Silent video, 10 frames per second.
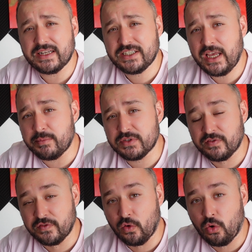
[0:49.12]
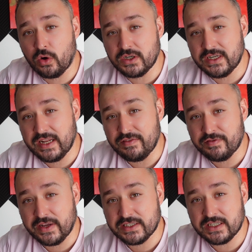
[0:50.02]
tips for
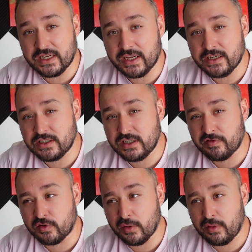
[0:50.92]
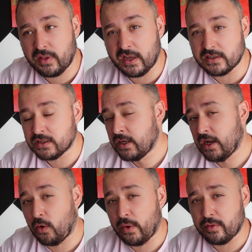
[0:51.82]
investing in different things.
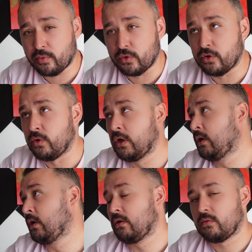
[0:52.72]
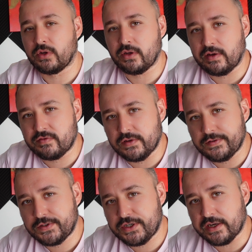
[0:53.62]
I went through well, you'll have to
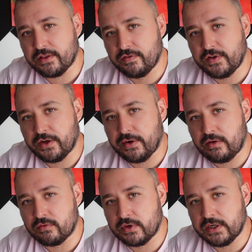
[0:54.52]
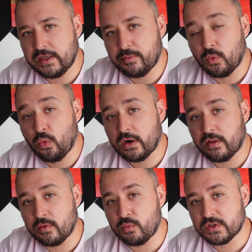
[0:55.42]
check the video out really. But one
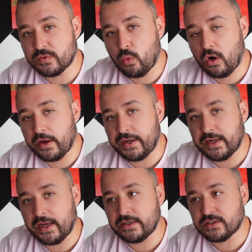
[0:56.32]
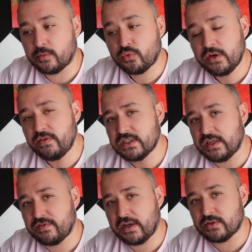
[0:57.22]
of them was wine, and i
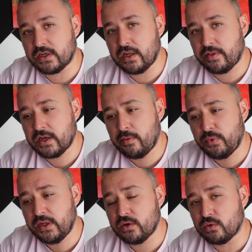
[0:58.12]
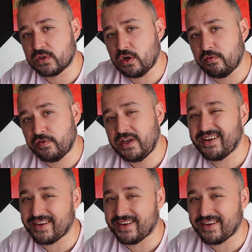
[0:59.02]
previously found another company called Convi,